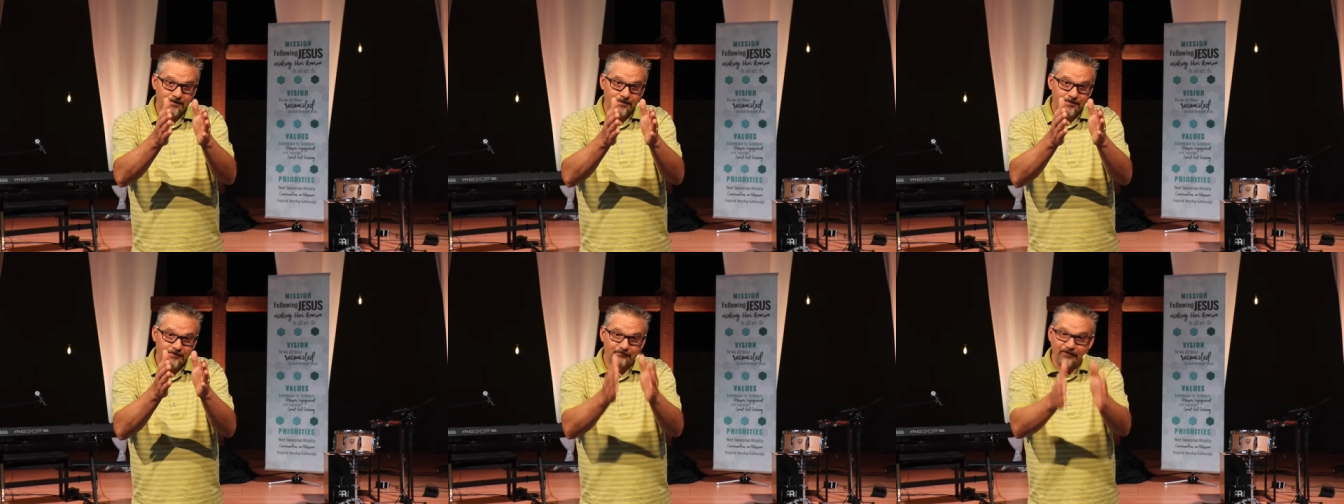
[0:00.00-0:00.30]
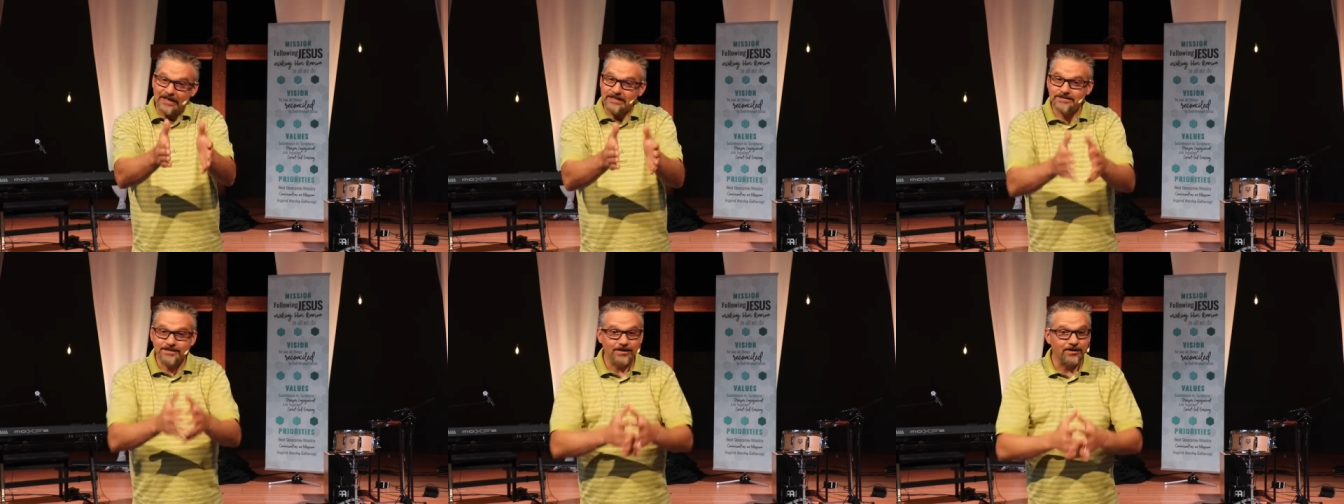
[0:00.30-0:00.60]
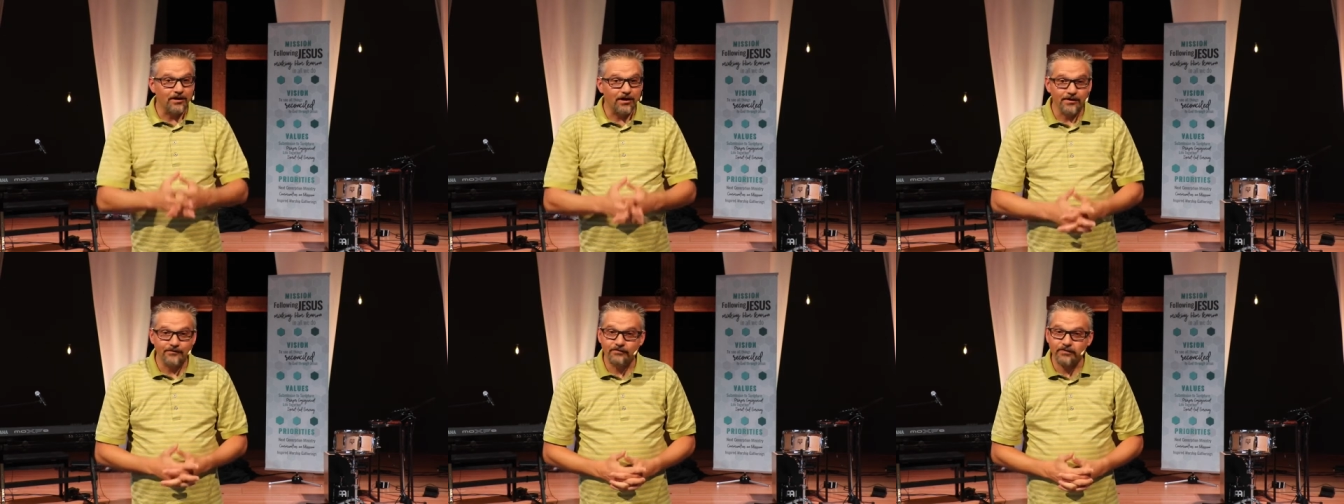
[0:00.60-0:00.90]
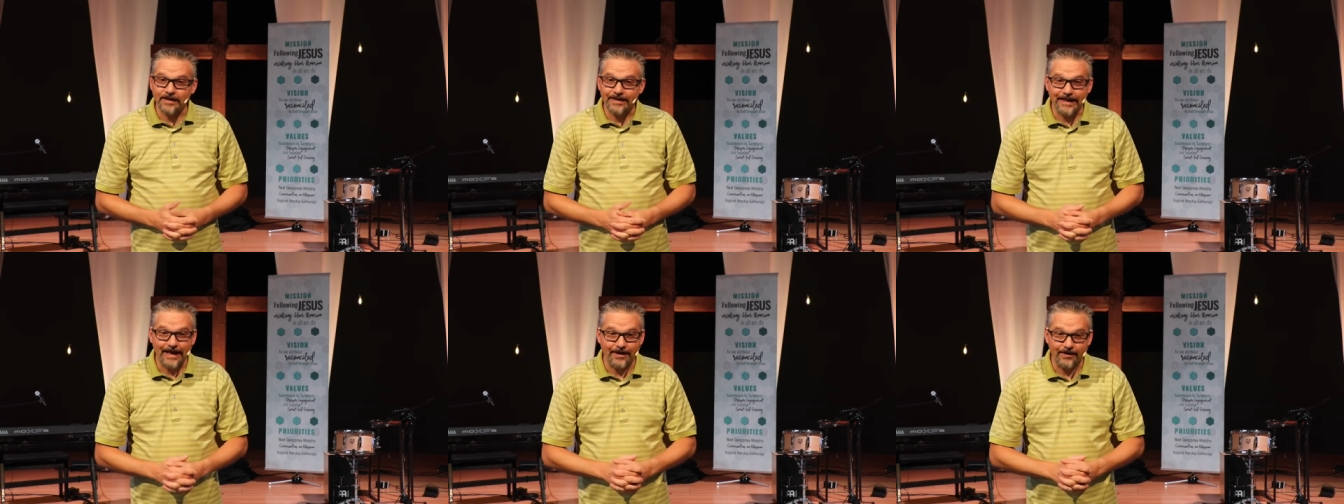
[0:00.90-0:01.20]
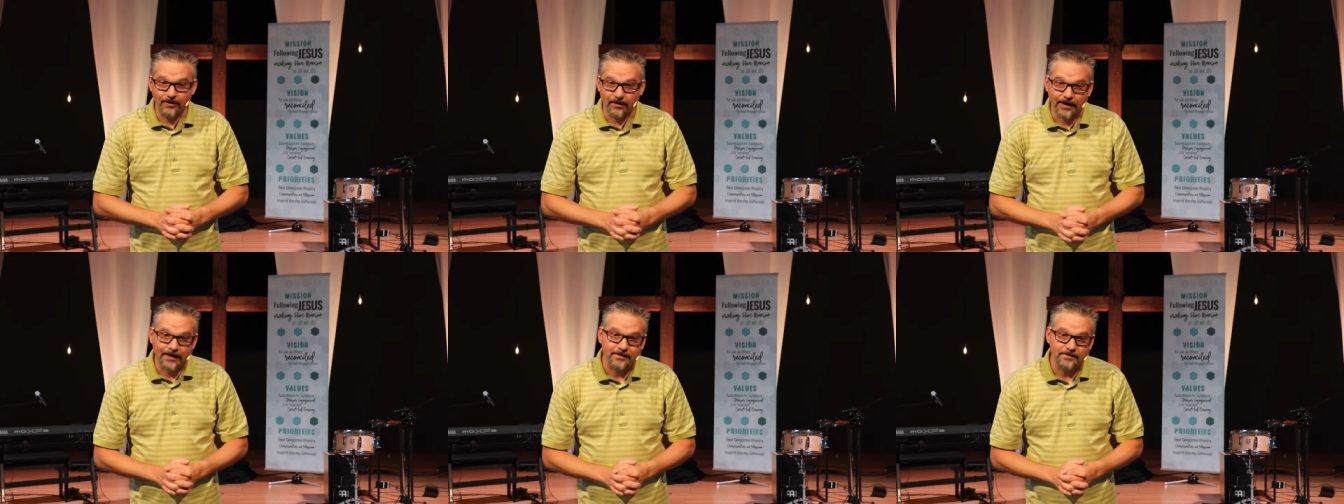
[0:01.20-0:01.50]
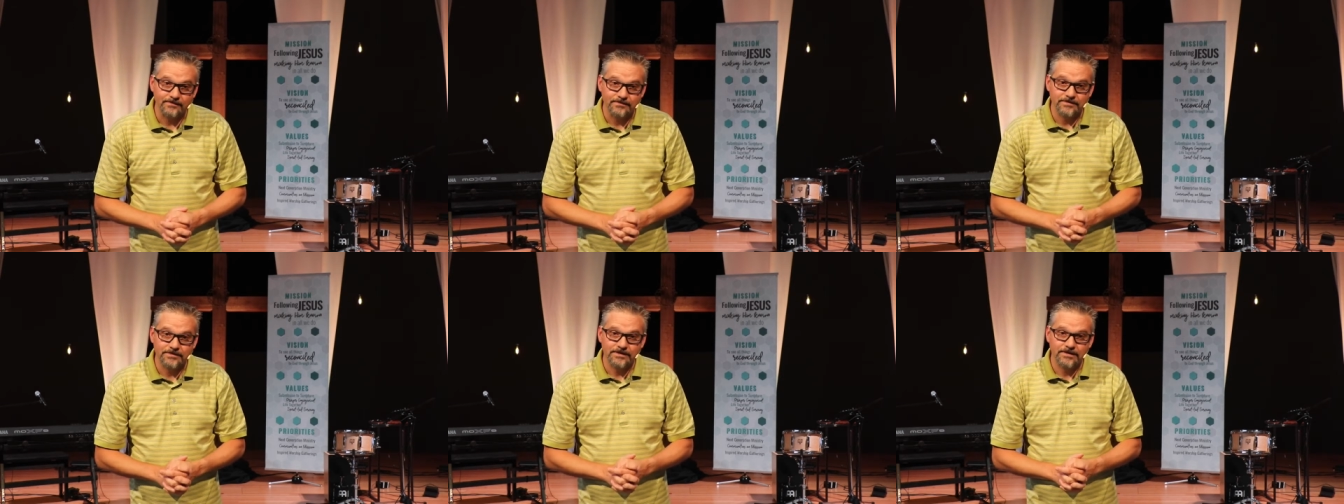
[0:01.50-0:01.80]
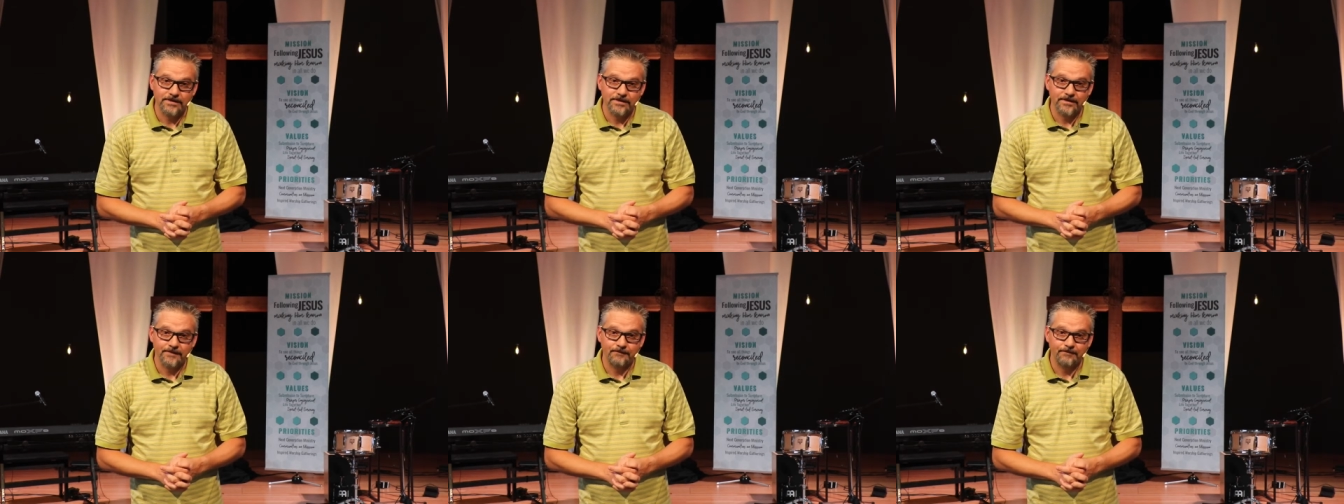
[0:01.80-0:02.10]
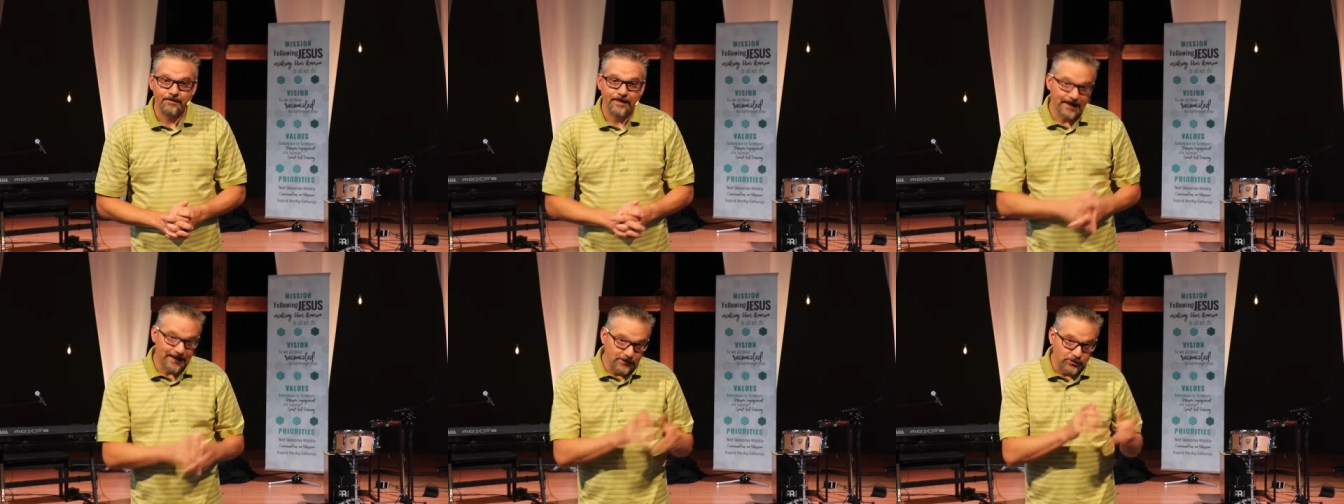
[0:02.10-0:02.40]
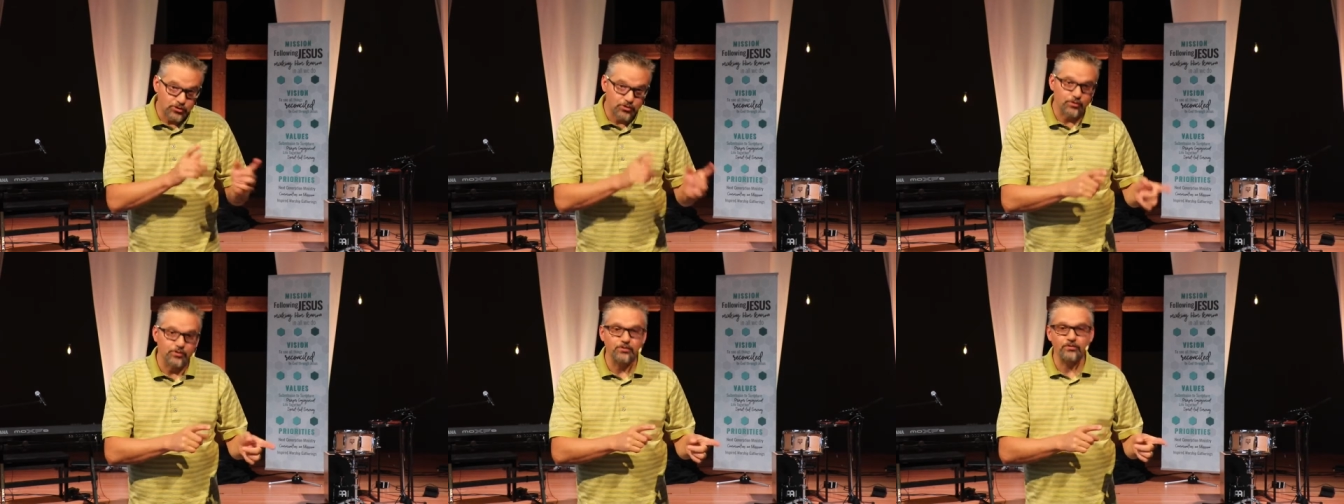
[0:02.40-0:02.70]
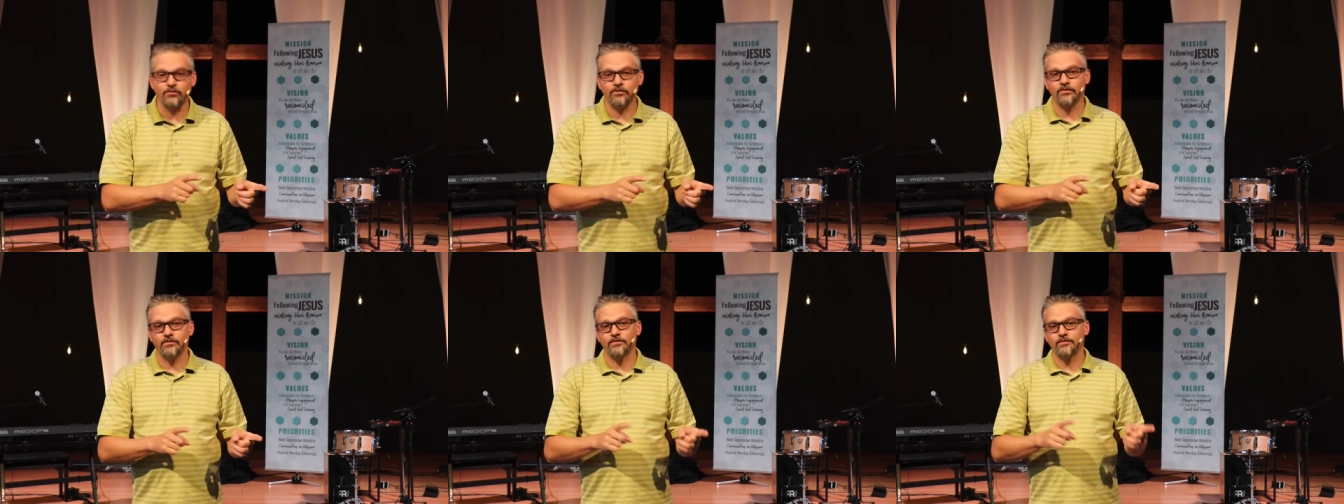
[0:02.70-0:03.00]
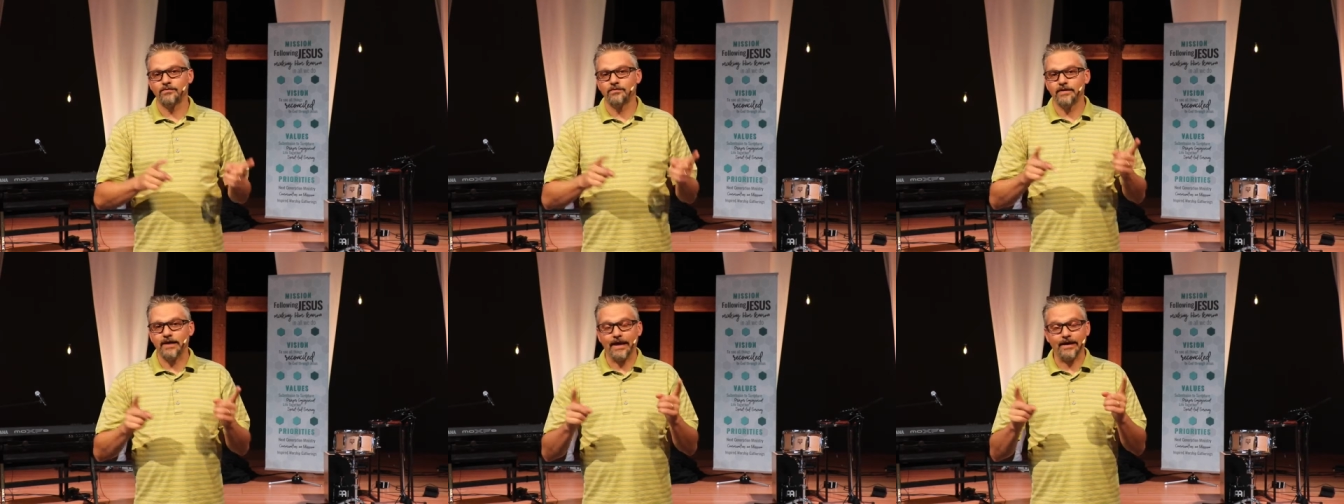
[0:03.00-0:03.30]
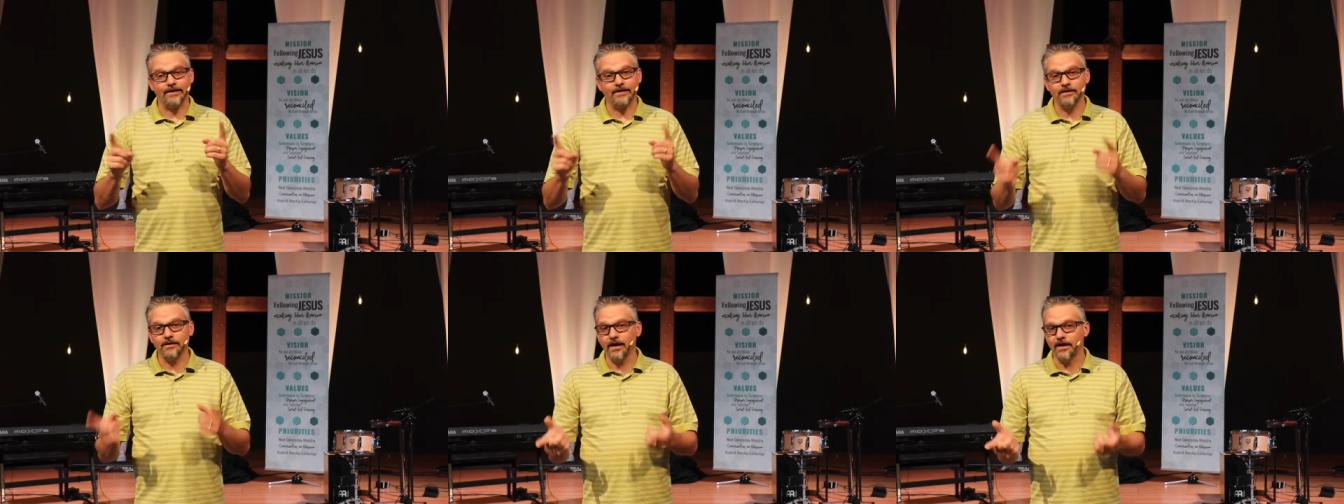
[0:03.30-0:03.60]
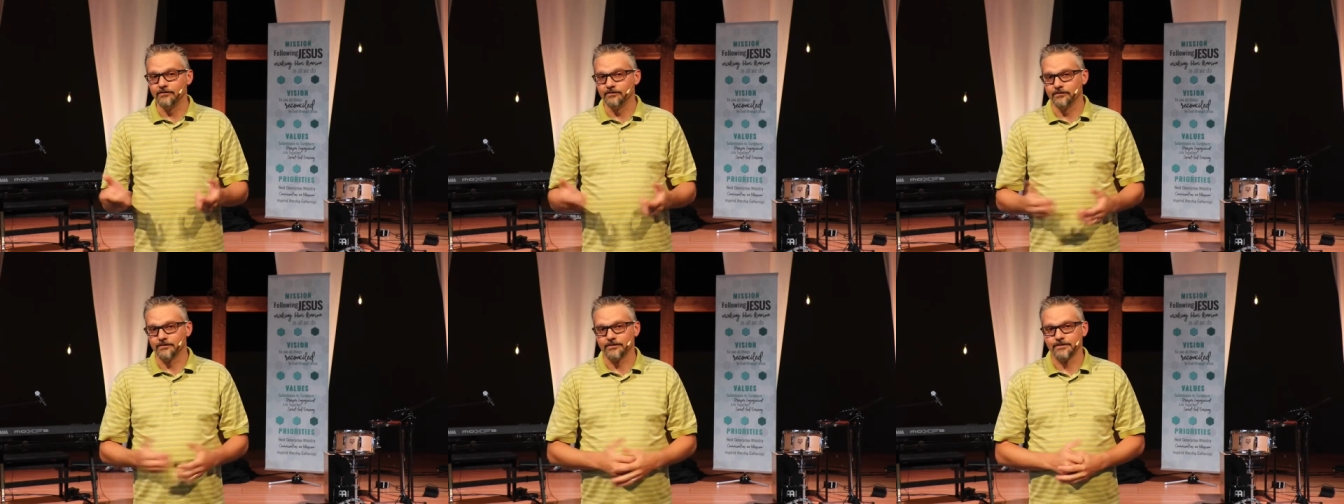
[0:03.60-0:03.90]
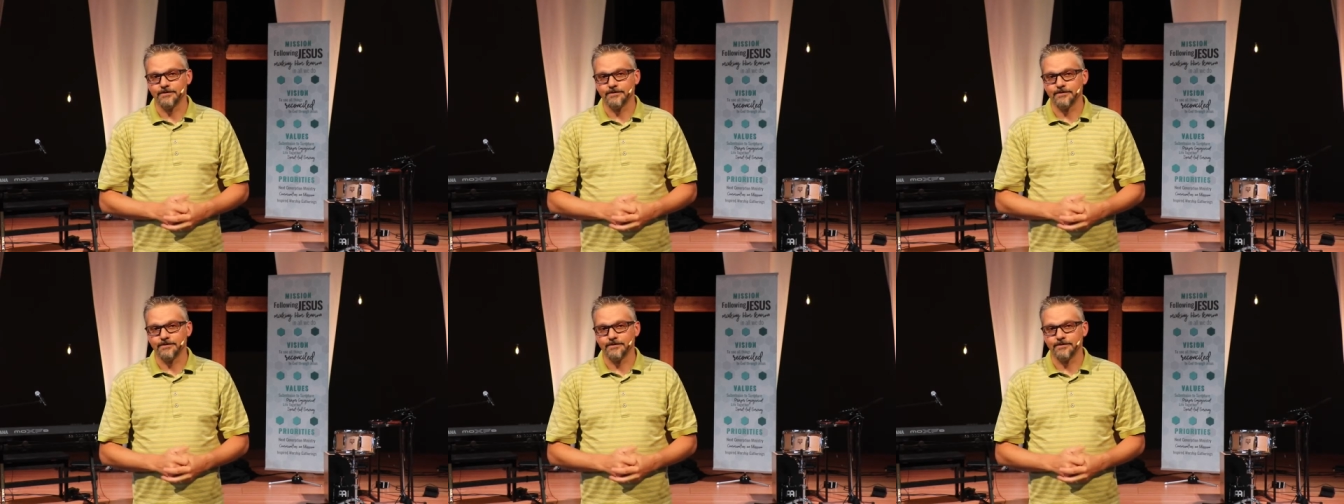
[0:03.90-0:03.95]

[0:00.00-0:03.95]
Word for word: Facing conflict head on, in truth and in love.